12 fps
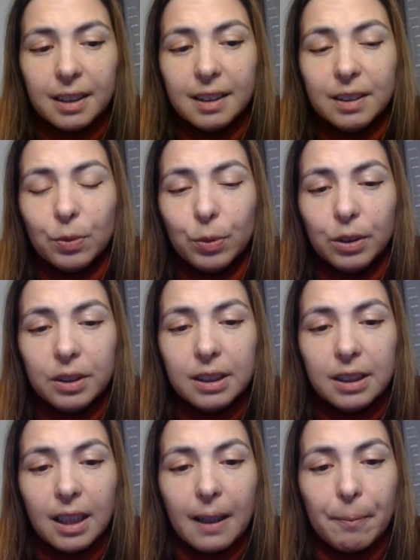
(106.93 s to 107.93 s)
This
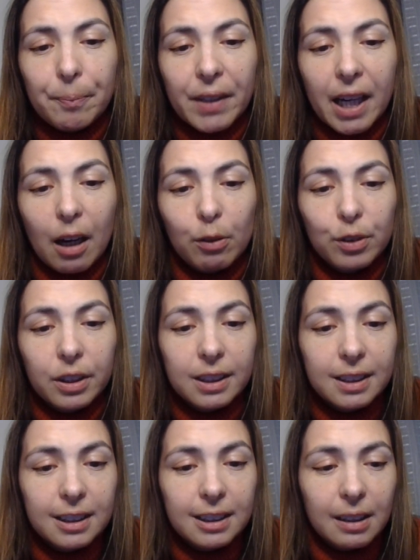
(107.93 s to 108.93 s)
was after a
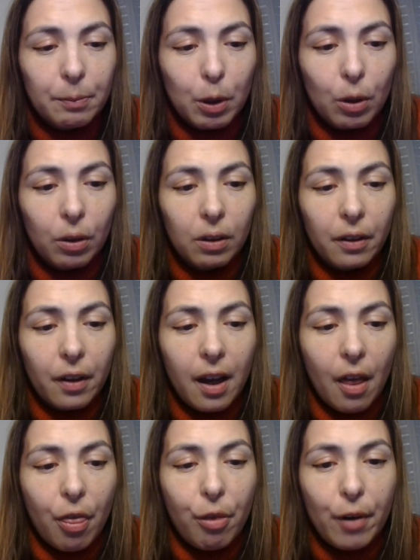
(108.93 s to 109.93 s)
system called
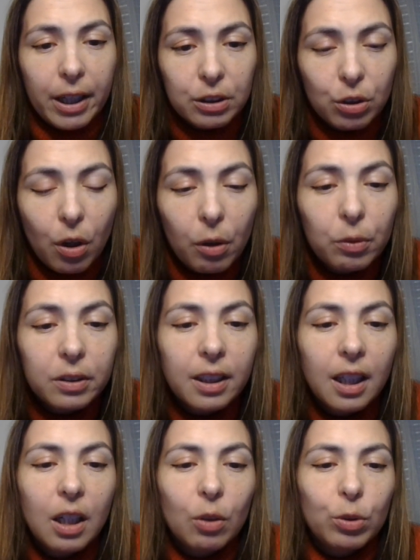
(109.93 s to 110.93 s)
Threshold,
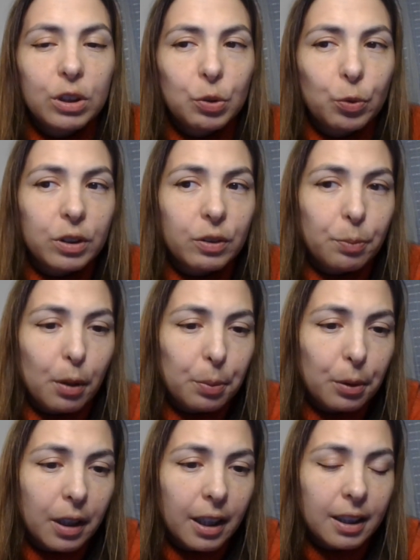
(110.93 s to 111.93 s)
which was
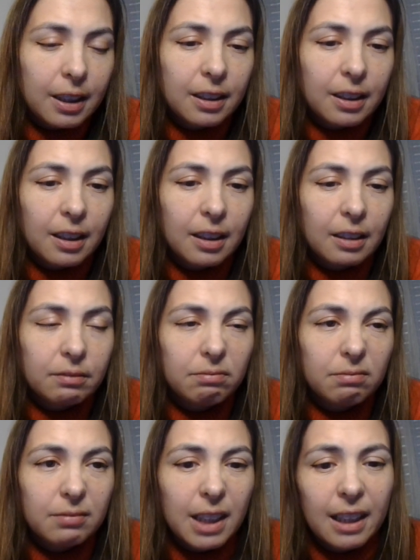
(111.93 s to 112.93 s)
popular in the
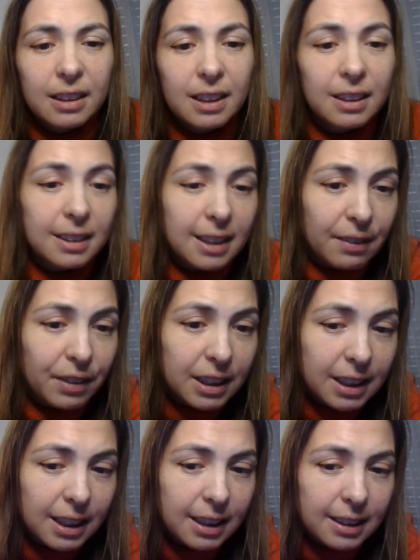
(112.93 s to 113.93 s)

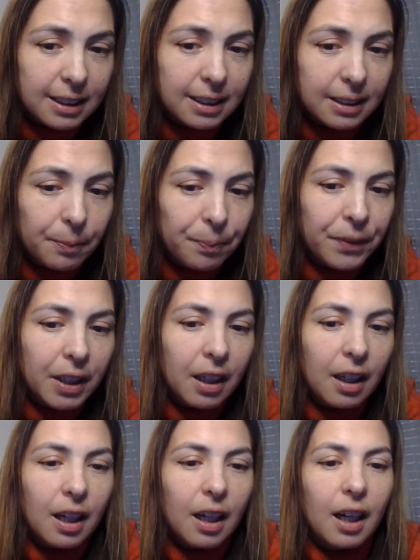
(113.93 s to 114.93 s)
1970s.
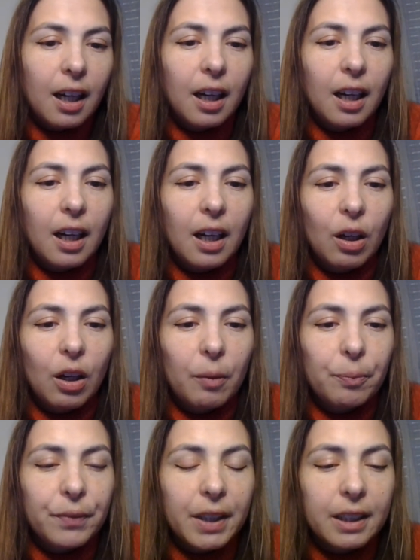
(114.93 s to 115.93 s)

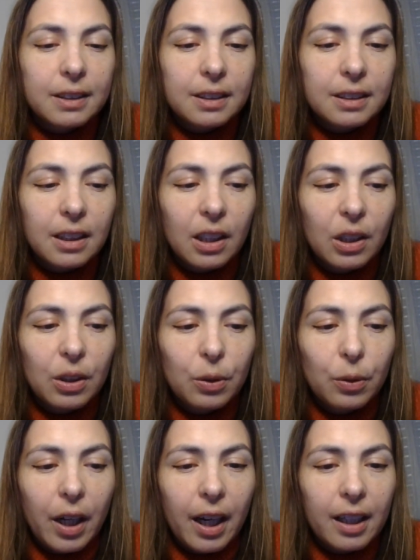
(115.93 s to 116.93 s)
And
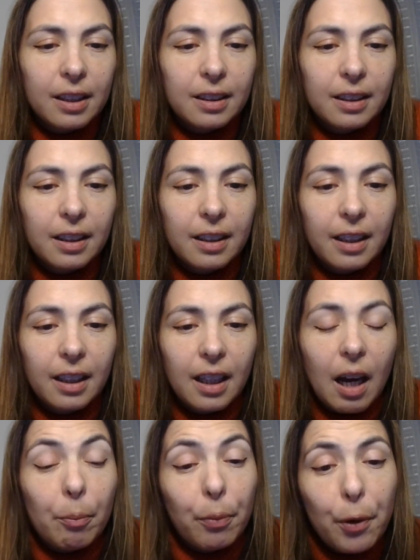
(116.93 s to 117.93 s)
the
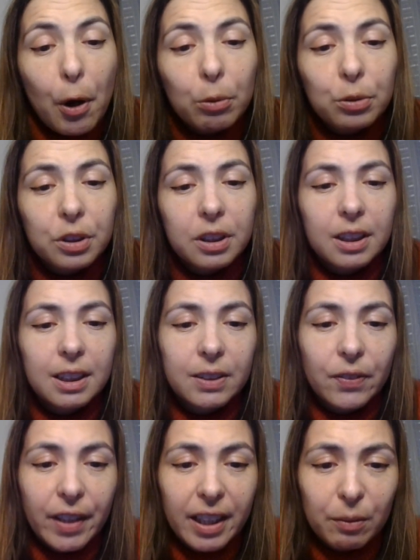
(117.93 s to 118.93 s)
approach
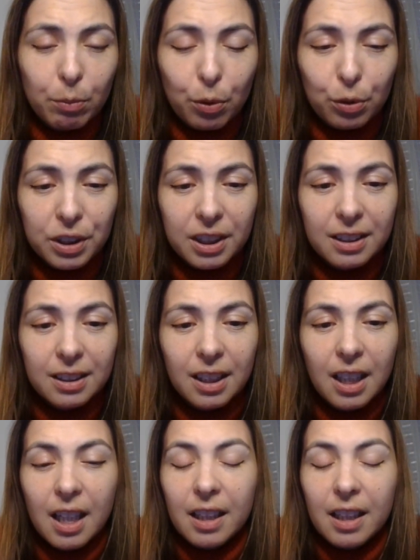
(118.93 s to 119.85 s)
is very important.